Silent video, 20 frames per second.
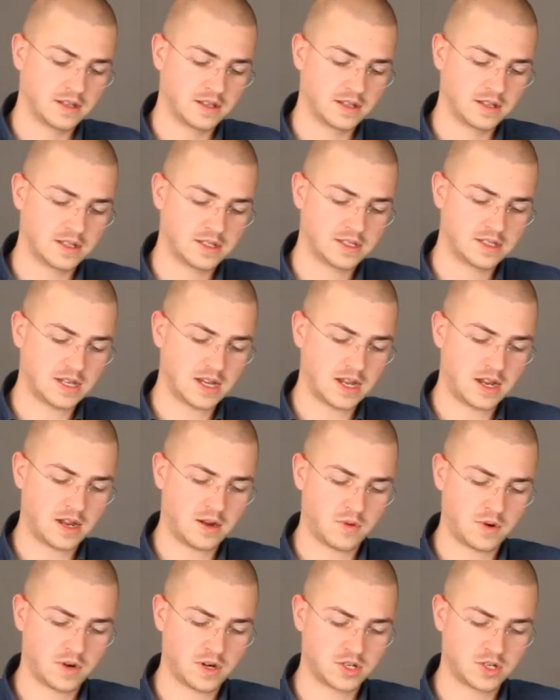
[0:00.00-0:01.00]
Let's say I
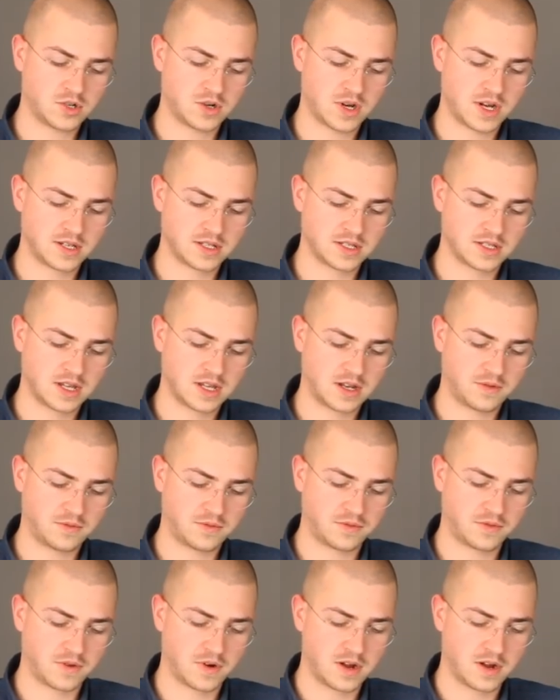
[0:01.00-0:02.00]
want to translate
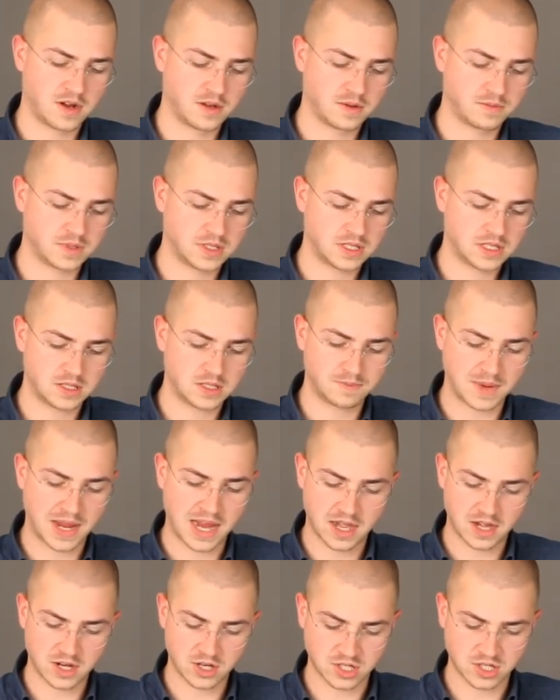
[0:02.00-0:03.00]
from
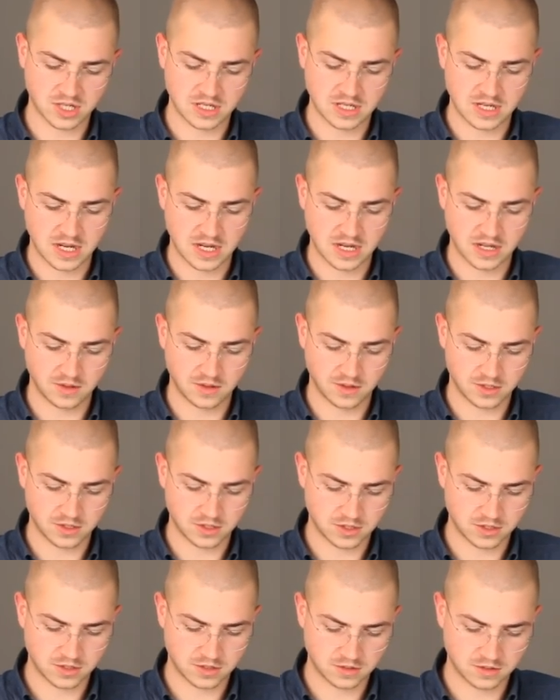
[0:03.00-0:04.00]
Spanish into English.